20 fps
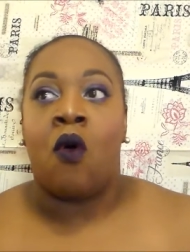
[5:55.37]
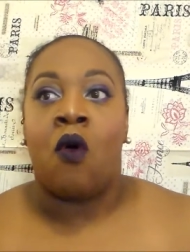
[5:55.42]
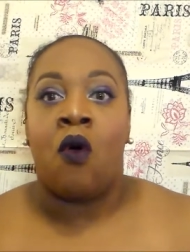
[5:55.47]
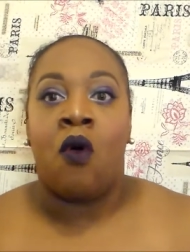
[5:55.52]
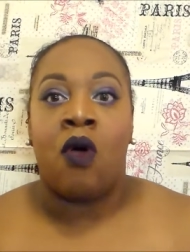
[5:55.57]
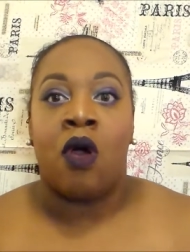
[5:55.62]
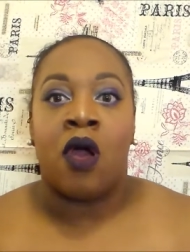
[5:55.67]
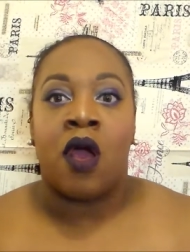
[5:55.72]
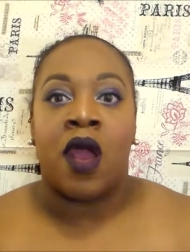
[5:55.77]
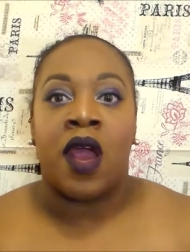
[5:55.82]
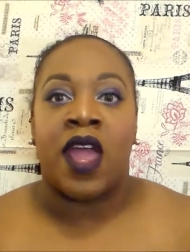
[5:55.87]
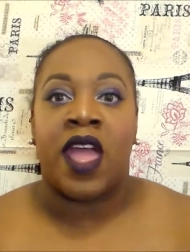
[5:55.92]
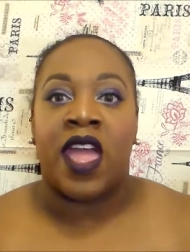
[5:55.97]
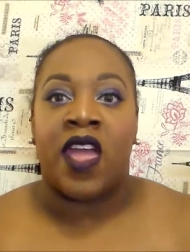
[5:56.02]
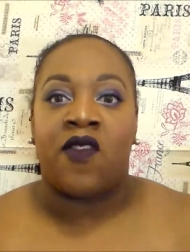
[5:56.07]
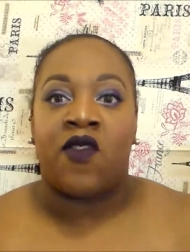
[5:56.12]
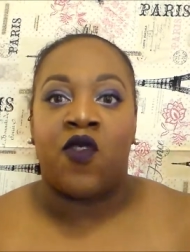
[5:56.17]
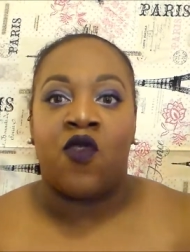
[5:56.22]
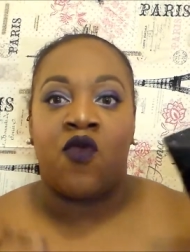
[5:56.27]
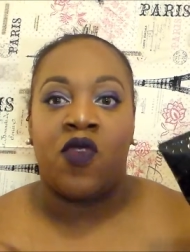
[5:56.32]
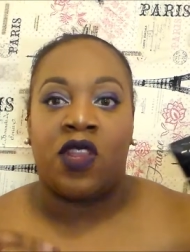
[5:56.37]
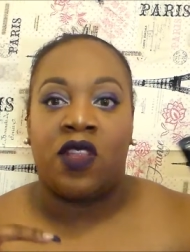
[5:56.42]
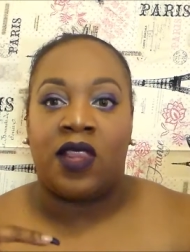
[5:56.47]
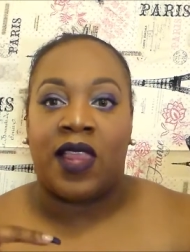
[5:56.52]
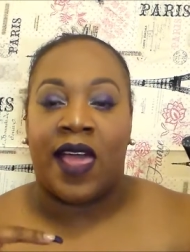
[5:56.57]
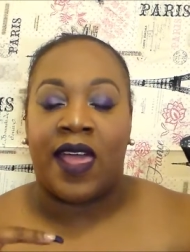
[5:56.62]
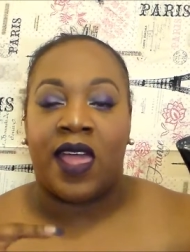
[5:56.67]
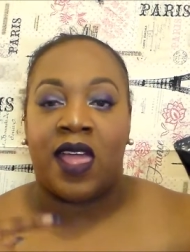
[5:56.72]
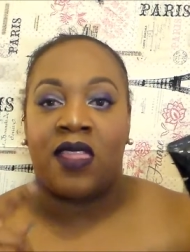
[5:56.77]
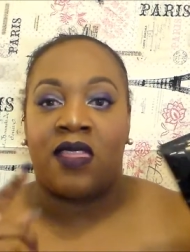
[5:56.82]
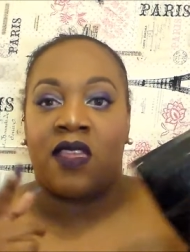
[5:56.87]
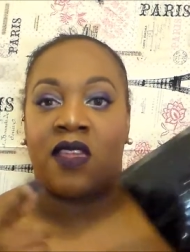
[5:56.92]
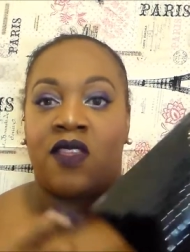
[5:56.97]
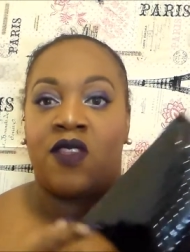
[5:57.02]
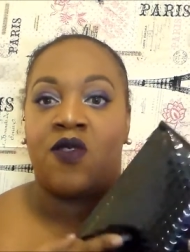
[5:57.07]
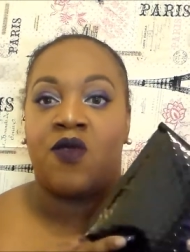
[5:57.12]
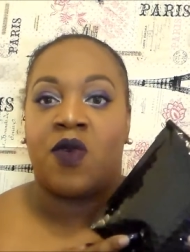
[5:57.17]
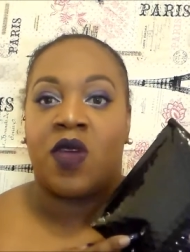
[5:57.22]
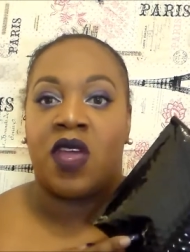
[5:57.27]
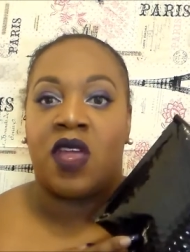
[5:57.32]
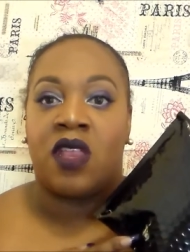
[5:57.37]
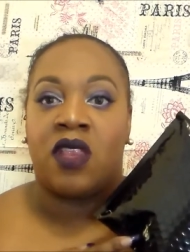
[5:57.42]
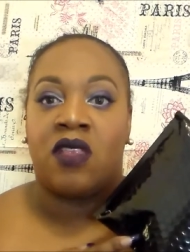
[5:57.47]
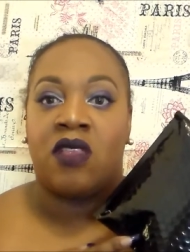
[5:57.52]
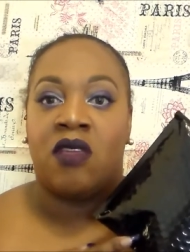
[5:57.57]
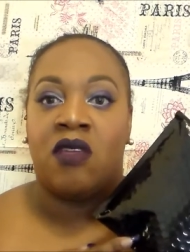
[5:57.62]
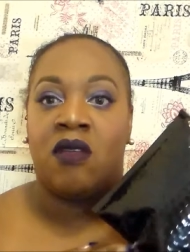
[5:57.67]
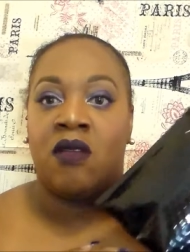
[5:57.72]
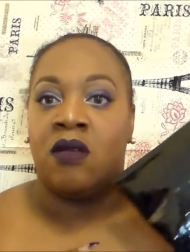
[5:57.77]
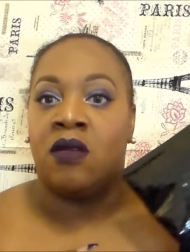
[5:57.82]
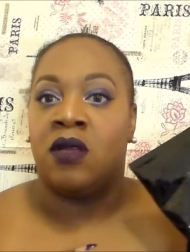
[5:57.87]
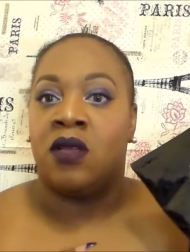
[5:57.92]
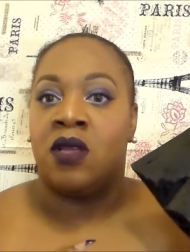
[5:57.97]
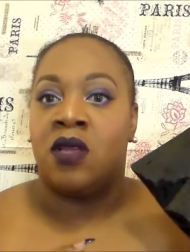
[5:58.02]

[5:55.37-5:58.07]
Or if you really like it, then you can,